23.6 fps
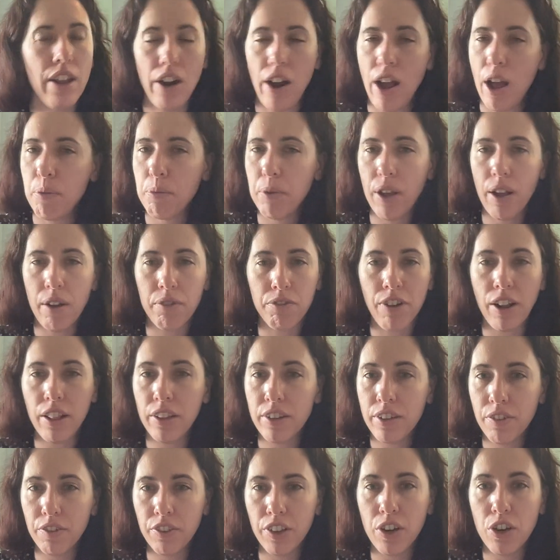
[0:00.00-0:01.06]
I'm a
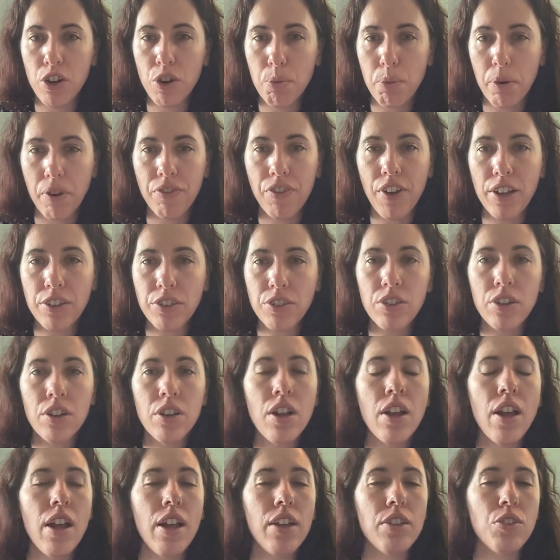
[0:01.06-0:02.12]
relatively new professor,
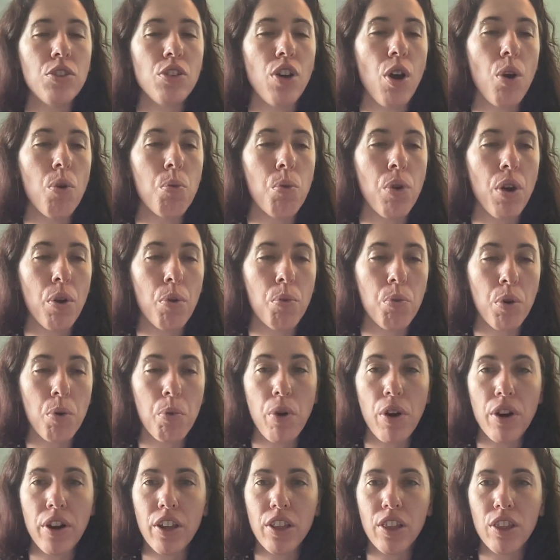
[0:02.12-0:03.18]
so we're
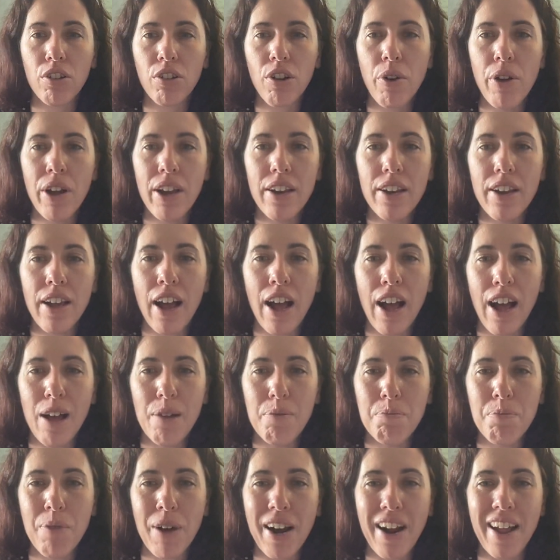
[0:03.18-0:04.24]
working through it.
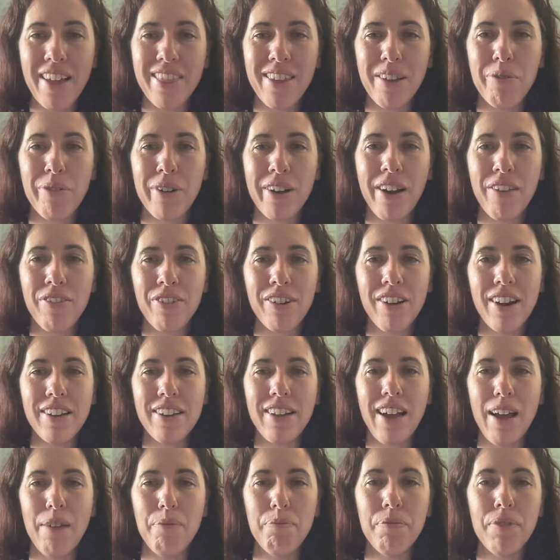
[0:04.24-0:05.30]
But I think we're going to have a great
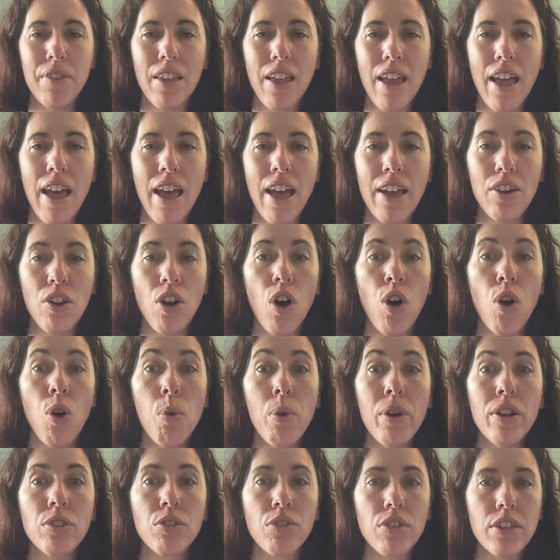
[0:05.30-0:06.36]
time. And
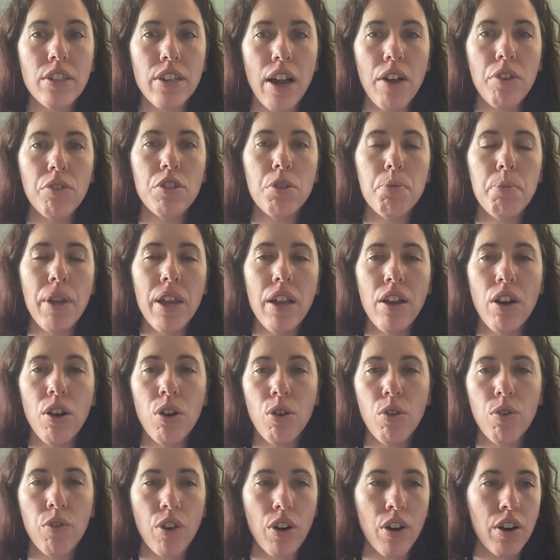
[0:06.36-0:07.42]
always reach out to me
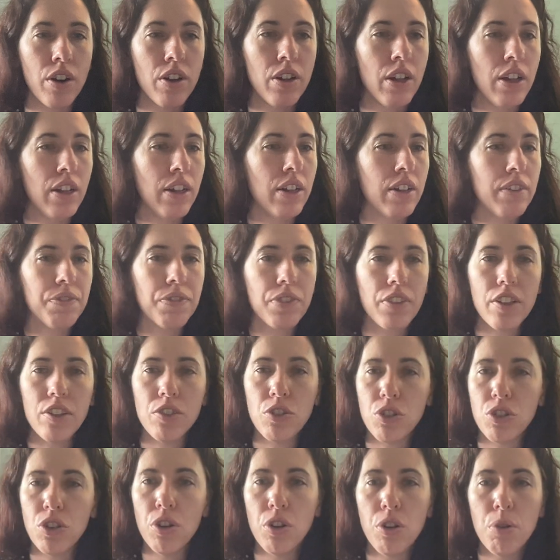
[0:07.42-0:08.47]
over
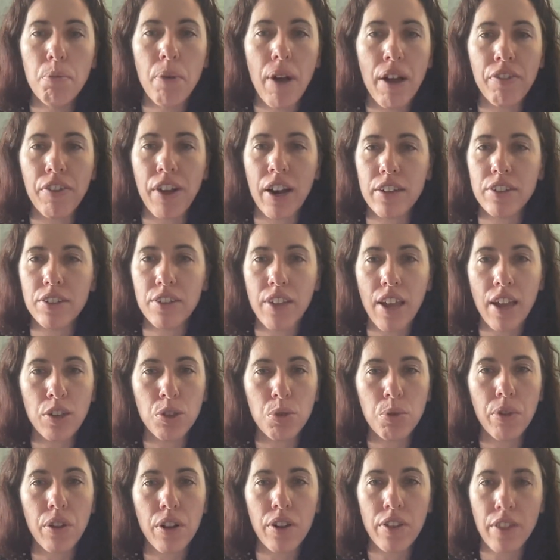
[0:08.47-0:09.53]
Zoom. I've got a
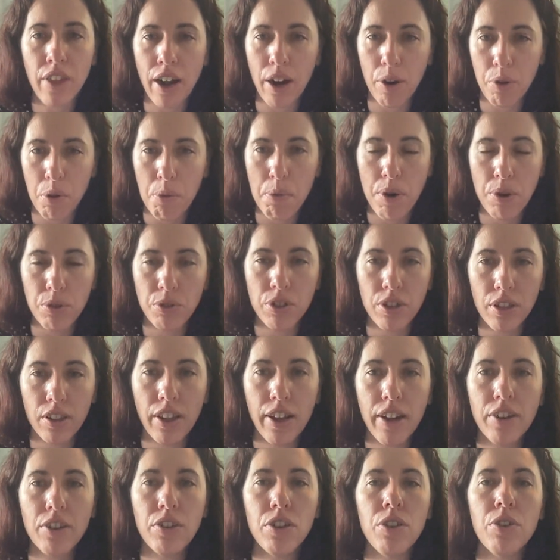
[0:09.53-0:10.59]
scheduler that I will post a
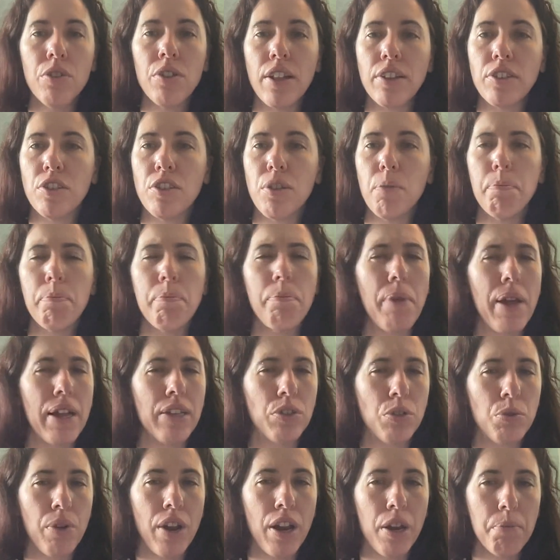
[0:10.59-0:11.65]
link to. That's the
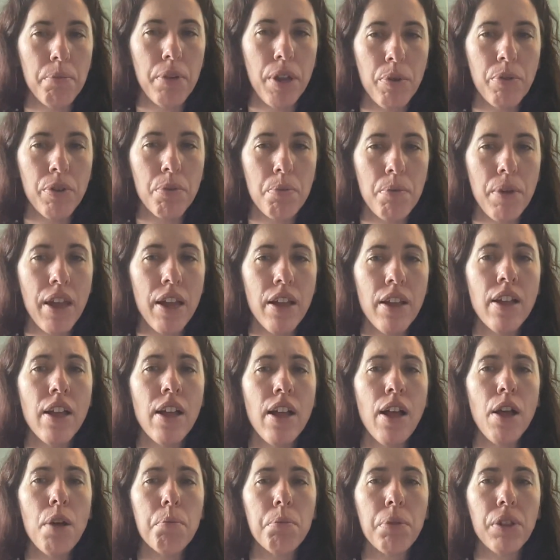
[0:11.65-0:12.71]
best way to meet with me.
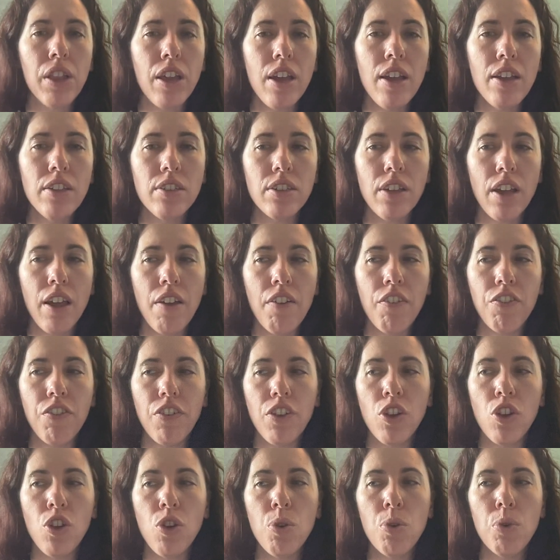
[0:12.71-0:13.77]
Please, if
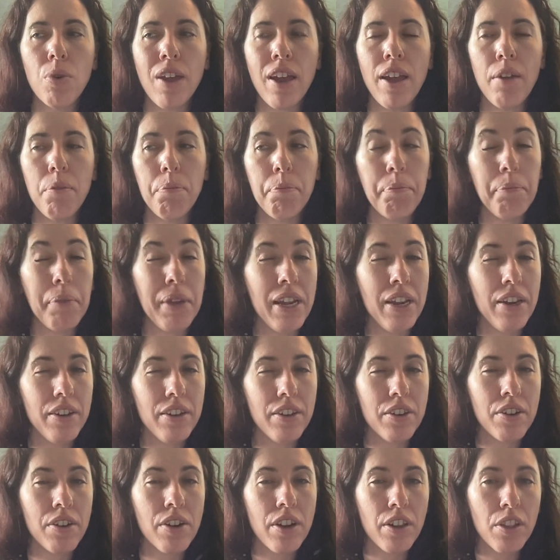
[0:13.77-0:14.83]
you can meet
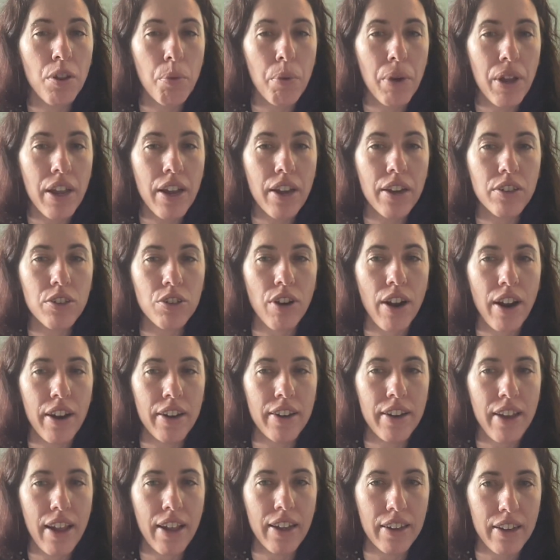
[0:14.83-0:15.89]
during the week, try to
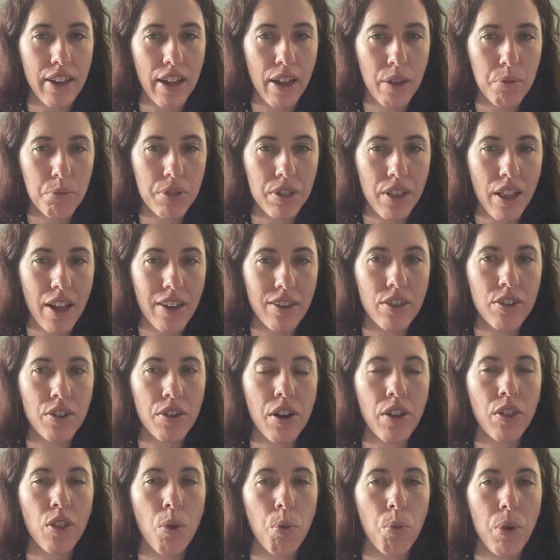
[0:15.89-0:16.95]
take a time slot
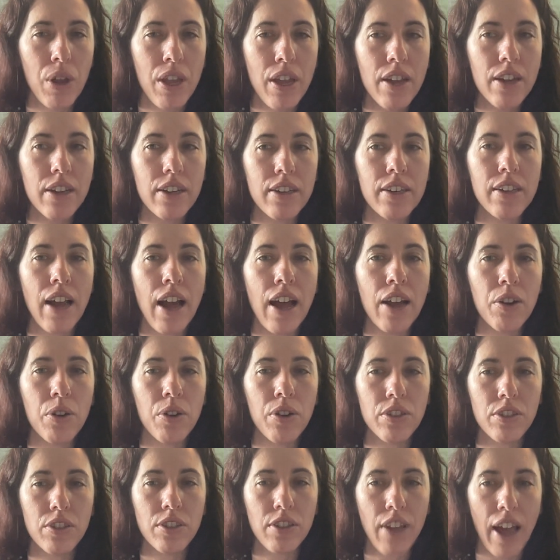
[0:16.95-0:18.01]
during the week, not
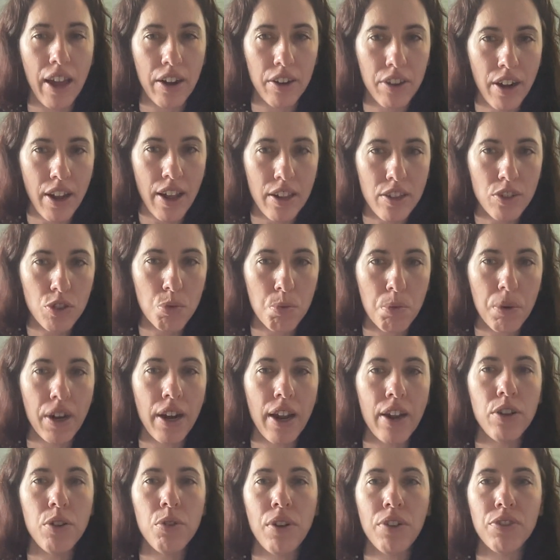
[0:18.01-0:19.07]
on Saturdays, but
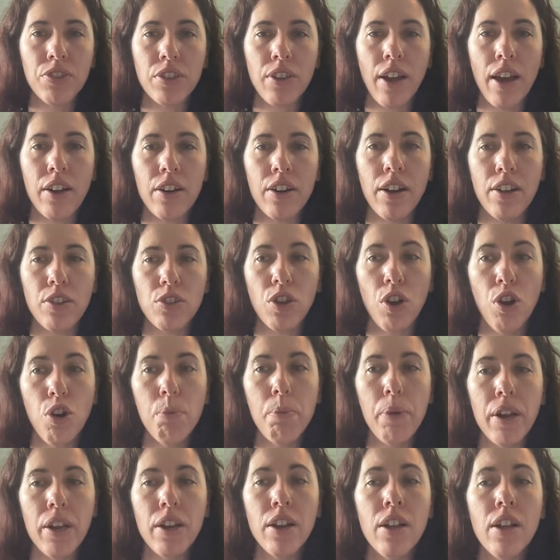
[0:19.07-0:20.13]
I do have Saturdays
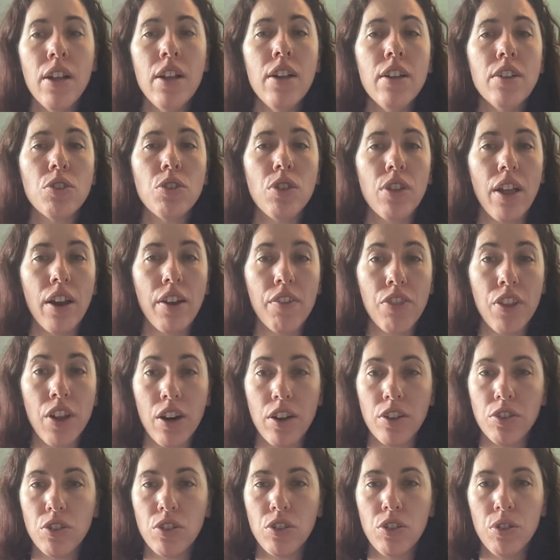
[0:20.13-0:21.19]
open so that if there
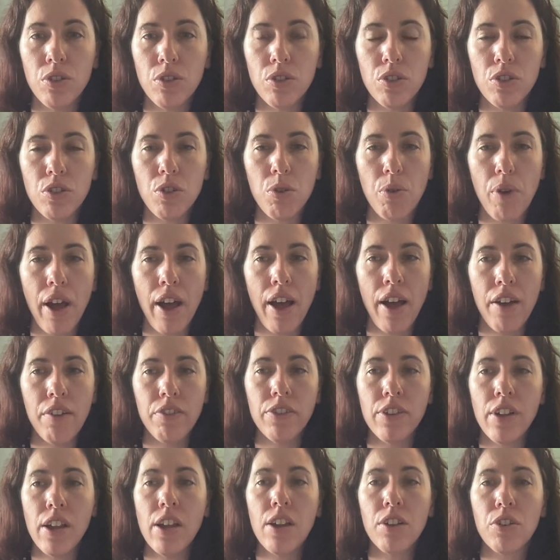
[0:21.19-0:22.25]
are students who
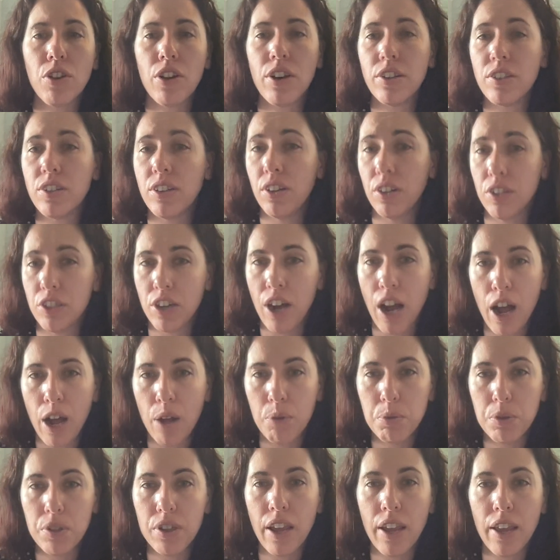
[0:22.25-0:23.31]
have traditional
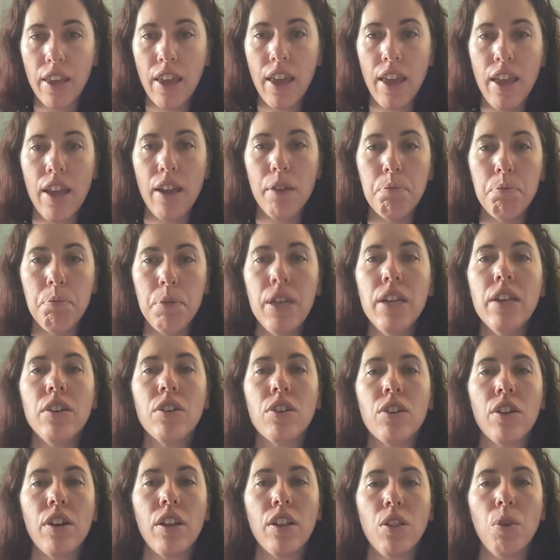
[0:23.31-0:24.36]
jobs and can't meet
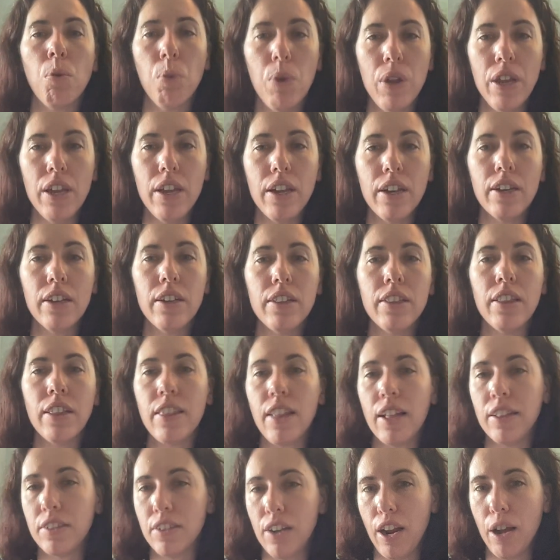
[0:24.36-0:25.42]
during the week,
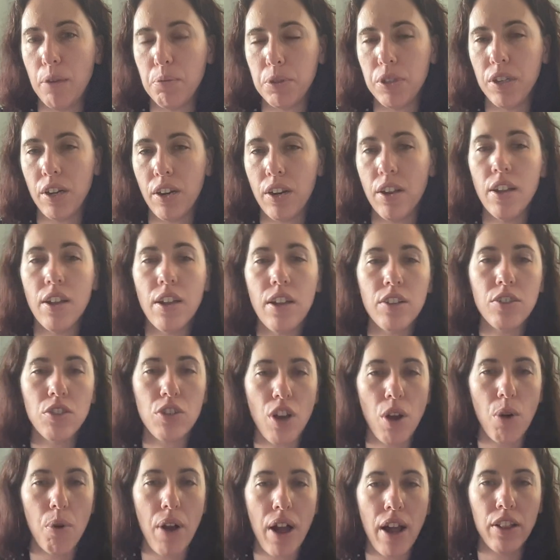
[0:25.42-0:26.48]
that's an option.
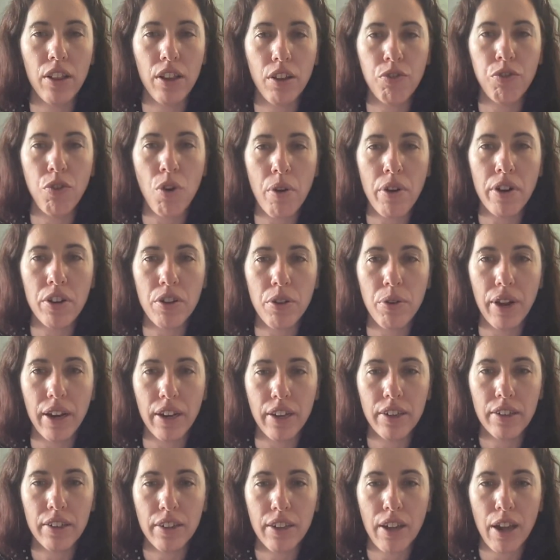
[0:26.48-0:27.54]
So I look forward to it.
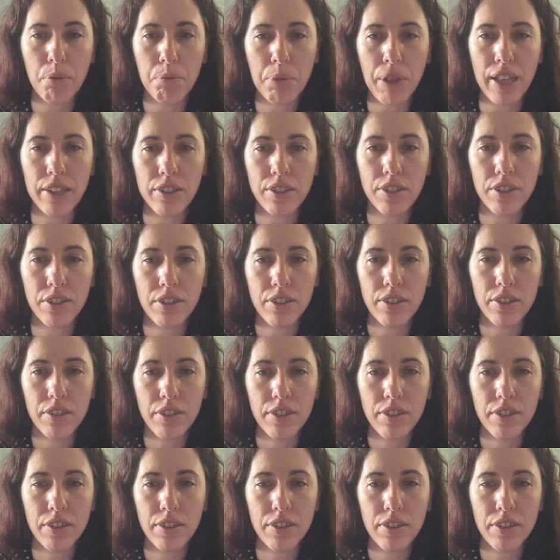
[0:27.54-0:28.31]
God bless.